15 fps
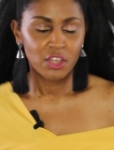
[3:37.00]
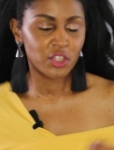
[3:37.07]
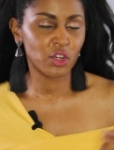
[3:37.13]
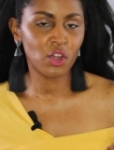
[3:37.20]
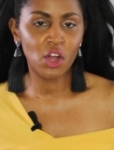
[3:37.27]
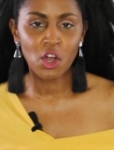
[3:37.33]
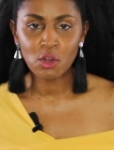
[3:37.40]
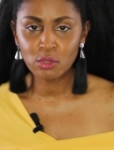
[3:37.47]
your
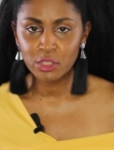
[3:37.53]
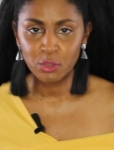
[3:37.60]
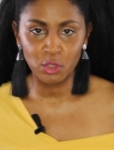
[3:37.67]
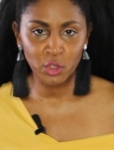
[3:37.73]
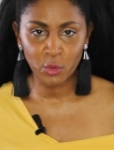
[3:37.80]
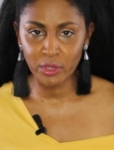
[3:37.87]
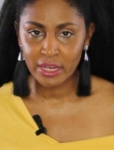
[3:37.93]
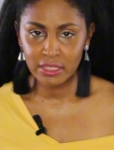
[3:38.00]
own little
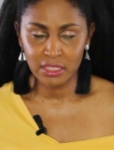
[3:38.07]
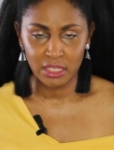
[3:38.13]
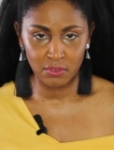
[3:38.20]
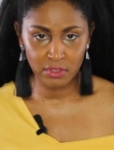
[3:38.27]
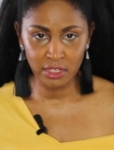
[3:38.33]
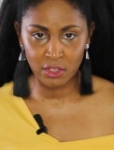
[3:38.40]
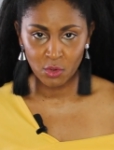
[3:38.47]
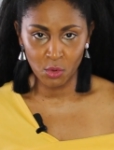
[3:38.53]

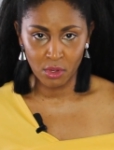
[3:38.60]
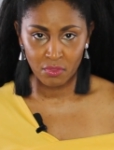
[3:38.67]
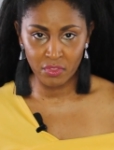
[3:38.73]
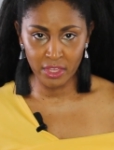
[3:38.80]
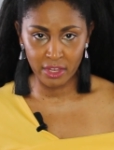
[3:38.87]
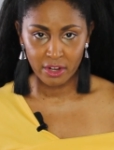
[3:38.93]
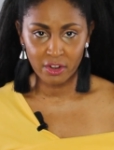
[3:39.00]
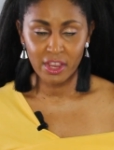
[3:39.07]
creativity on
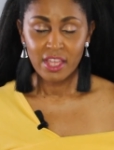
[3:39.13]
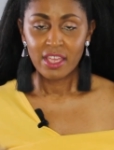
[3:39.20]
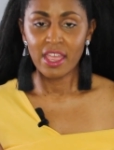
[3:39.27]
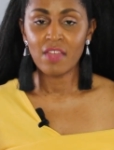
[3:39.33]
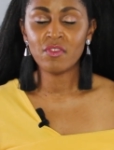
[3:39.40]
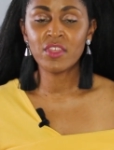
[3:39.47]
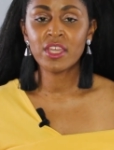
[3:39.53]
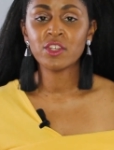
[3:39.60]
there.
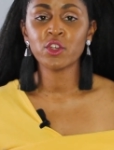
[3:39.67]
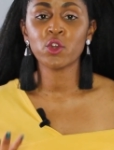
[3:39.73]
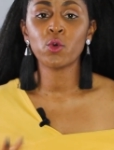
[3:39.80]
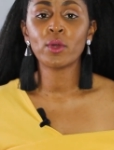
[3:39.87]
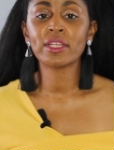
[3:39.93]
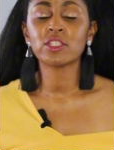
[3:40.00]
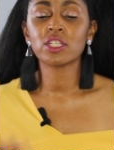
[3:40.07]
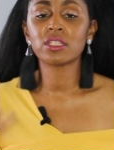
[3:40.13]
And then you're
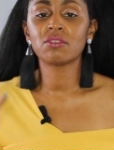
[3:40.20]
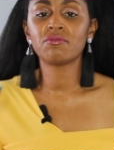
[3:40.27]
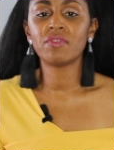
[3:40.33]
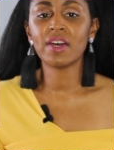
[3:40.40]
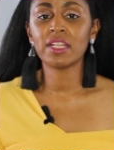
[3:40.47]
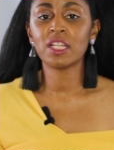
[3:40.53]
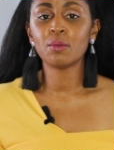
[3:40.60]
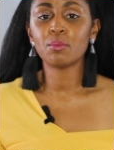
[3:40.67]
going
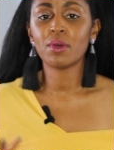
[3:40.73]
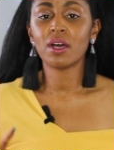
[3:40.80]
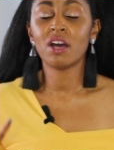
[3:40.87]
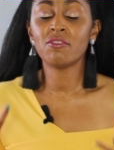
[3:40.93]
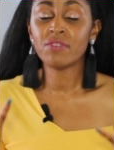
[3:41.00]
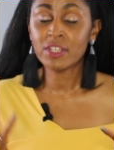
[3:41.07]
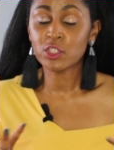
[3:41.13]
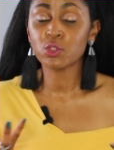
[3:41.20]
to
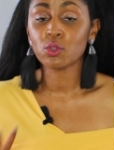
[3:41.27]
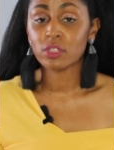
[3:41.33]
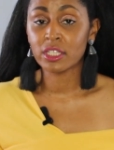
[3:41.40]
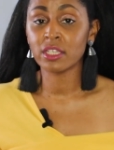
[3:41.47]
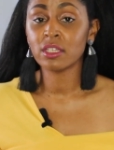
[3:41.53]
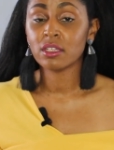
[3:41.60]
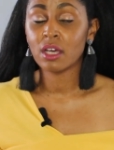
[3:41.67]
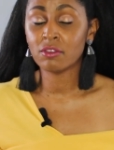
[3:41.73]

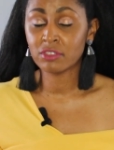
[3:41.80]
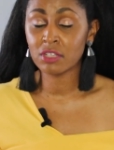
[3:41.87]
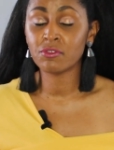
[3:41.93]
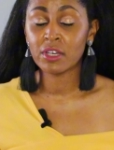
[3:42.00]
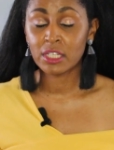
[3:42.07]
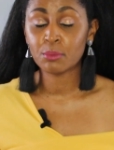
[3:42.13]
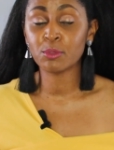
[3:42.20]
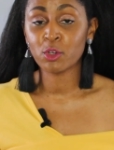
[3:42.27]
eventually
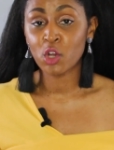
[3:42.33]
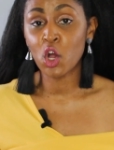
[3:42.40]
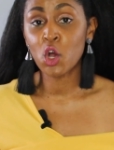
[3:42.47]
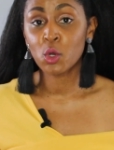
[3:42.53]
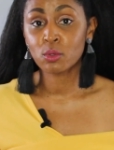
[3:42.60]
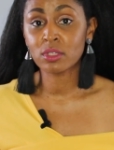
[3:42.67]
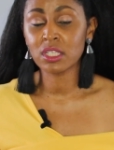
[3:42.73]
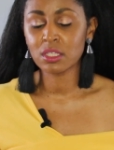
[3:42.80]
develop your
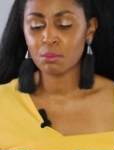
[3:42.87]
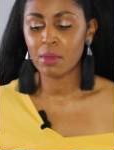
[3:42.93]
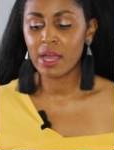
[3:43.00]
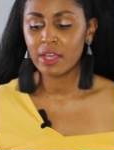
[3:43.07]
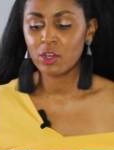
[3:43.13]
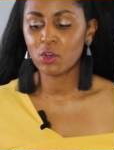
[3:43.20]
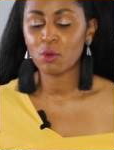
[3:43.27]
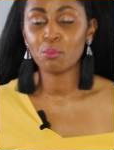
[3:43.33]
own
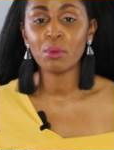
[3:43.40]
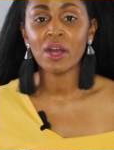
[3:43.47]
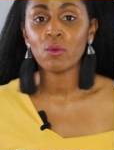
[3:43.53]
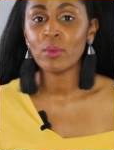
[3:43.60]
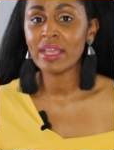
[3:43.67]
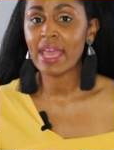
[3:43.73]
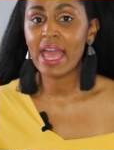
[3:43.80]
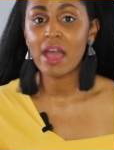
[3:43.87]
smile. But
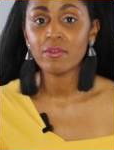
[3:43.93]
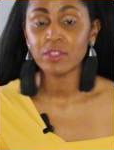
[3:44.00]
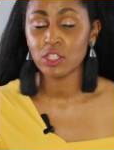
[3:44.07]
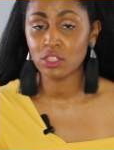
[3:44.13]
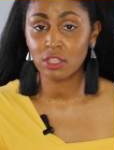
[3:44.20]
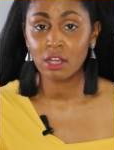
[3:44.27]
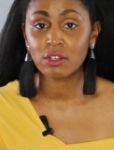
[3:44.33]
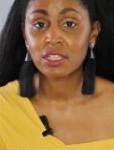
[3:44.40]
we have to
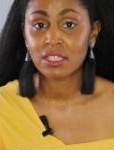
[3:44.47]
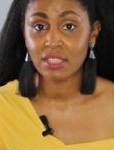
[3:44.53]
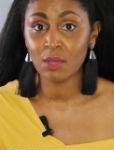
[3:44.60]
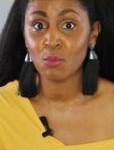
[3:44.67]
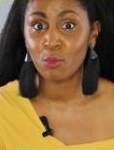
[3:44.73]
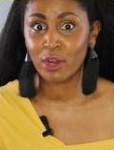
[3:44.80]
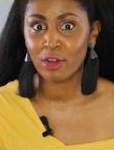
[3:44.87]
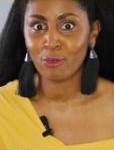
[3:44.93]
start
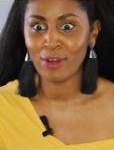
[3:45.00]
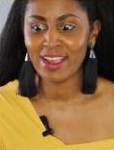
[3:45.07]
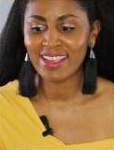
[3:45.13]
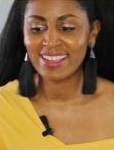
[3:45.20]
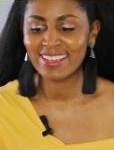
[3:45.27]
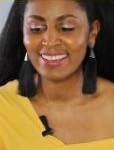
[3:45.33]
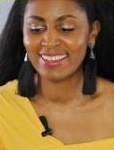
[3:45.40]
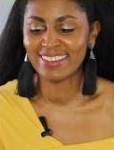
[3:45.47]
somewhere, right?